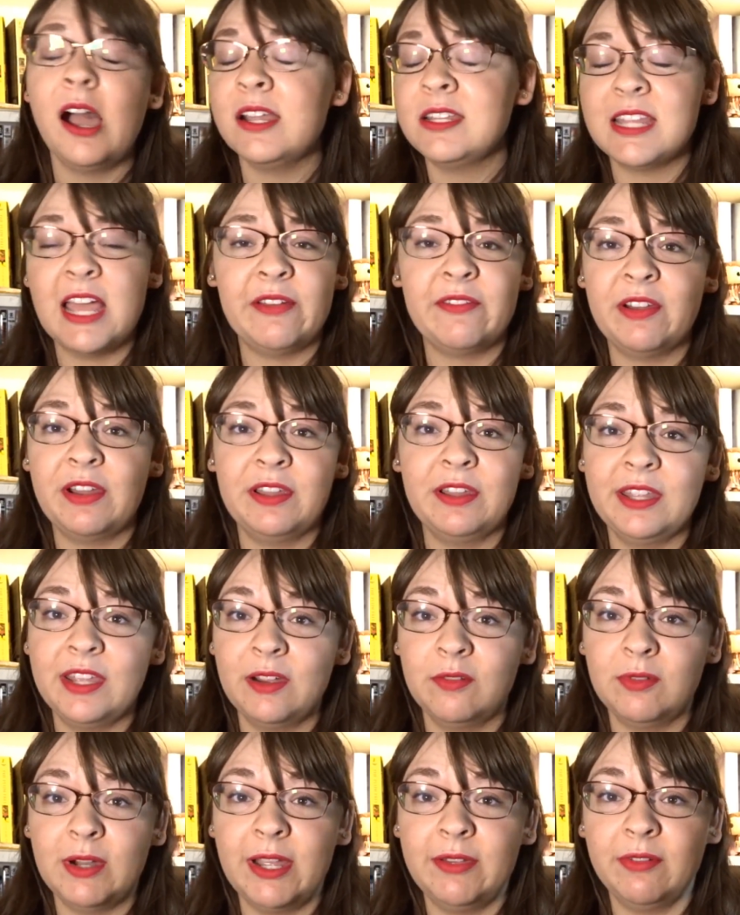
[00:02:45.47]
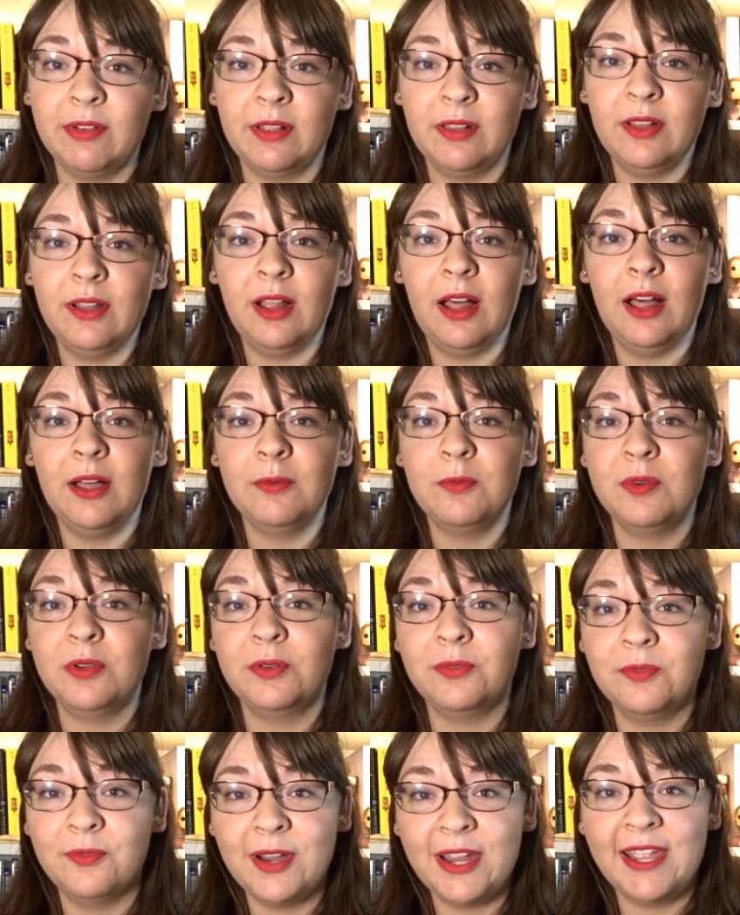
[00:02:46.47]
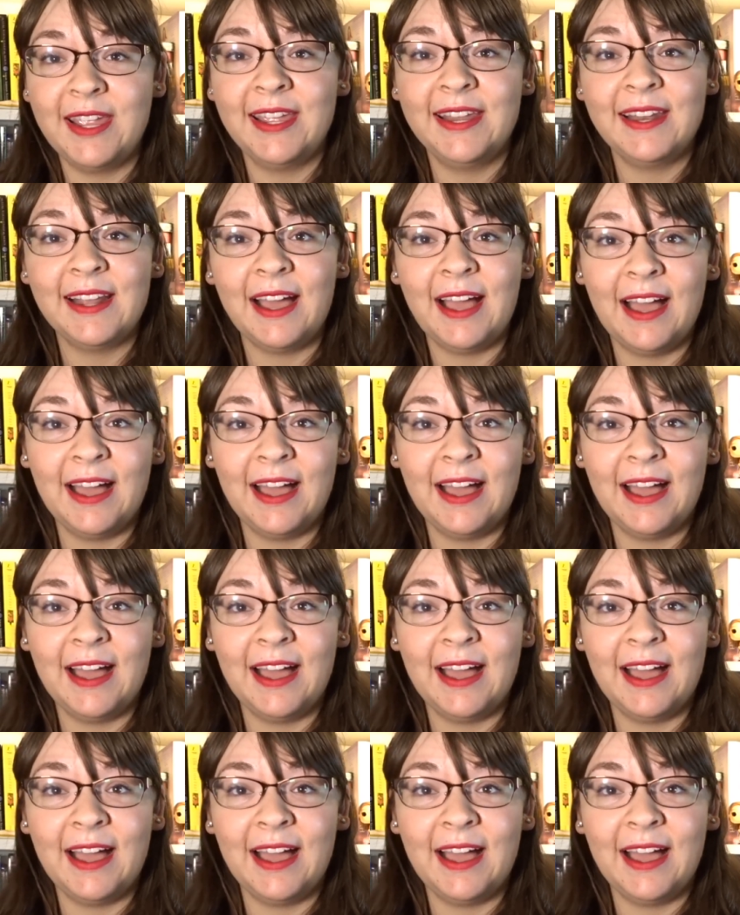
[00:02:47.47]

definitely a Ravenclaw would read.